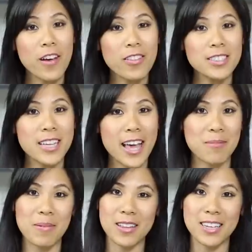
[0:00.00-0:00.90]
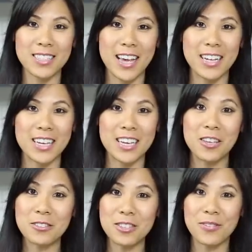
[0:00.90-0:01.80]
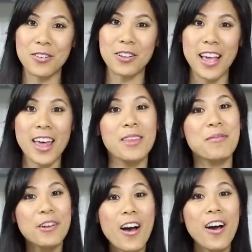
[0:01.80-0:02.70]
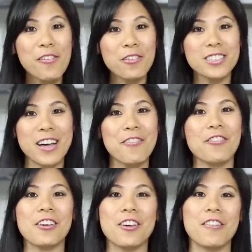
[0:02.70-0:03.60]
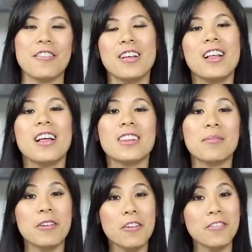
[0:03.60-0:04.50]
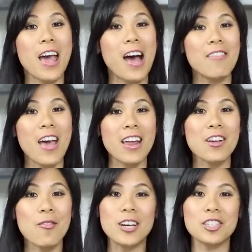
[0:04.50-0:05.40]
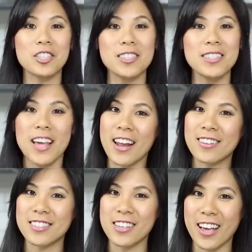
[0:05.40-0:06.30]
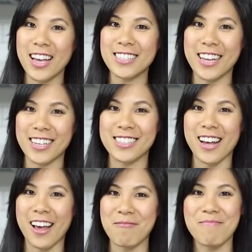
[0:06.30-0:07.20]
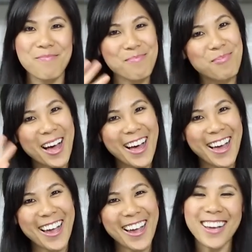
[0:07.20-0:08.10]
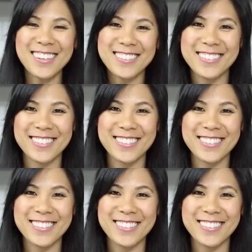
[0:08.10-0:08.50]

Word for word: found this egg peeling technique useful and let me know how it works out for you. Let me know if you have any questions and I'll see you guys next time. Bye!